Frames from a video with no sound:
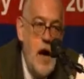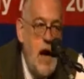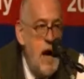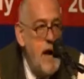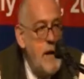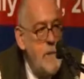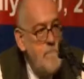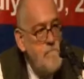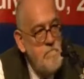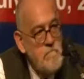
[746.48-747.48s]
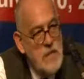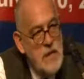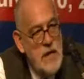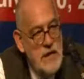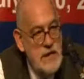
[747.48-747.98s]
I,
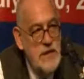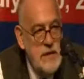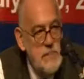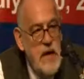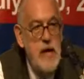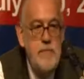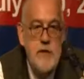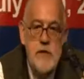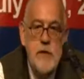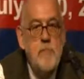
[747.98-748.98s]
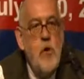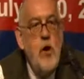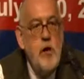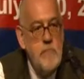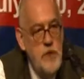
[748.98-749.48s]
it is, in my opinion,
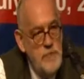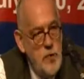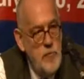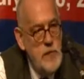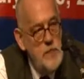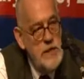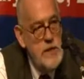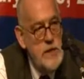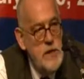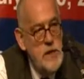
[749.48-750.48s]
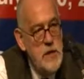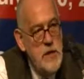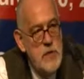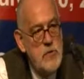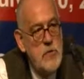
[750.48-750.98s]
more and more problematic
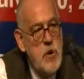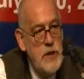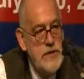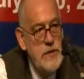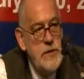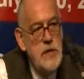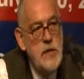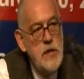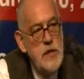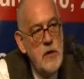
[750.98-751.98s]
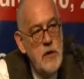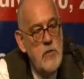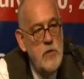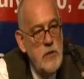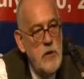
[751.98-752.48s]
to concentrate on
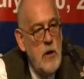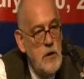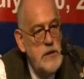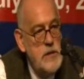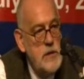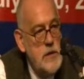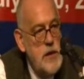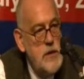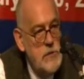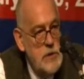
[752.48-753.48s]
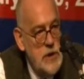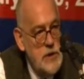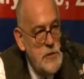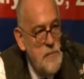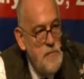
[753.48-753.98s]
Holocaust
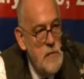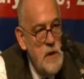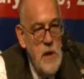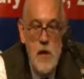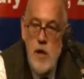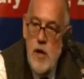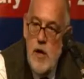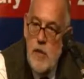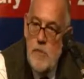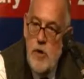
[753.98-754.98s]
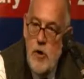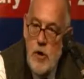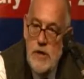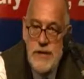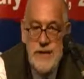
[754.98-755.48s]
education
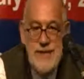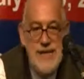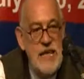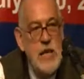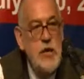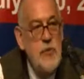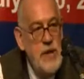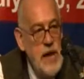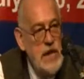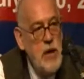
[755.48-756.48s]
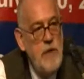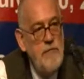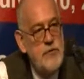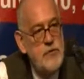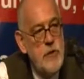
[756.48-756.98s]
because nearly none
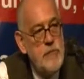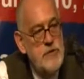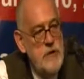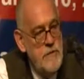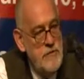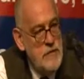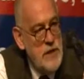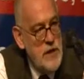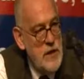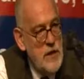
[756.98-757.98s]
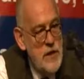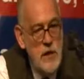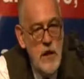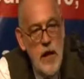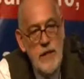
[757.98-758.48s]
of the Germans of today
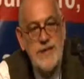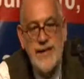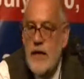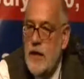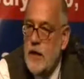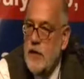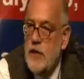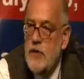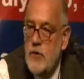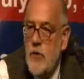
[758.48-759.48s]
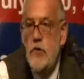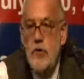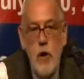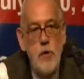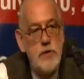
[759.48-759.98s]
are saying the
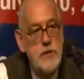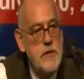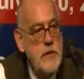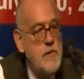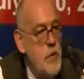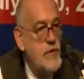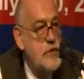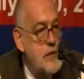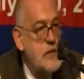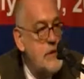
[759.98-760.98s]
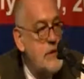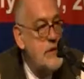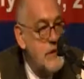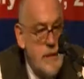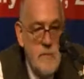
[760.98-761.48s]
Holocaust was a good
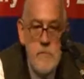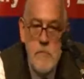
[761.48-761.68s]
thing.